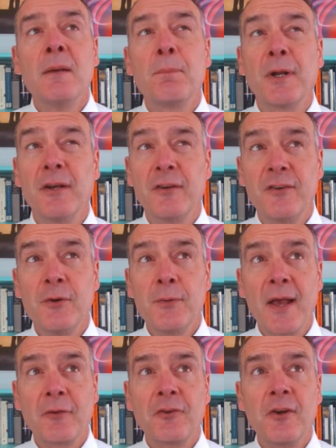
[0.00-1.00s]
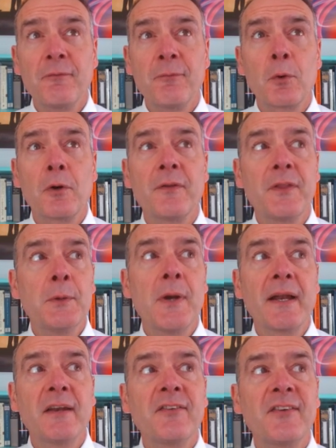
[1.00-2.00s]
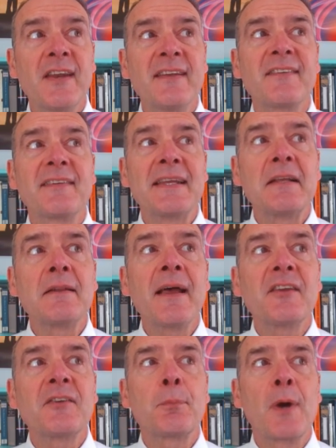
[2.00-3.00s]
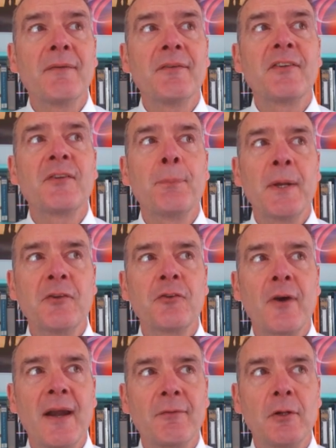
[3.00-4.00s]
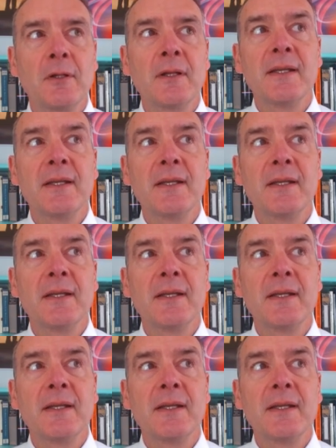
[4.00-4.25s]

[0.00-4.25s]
but in 2004, the United States legalized private space travel.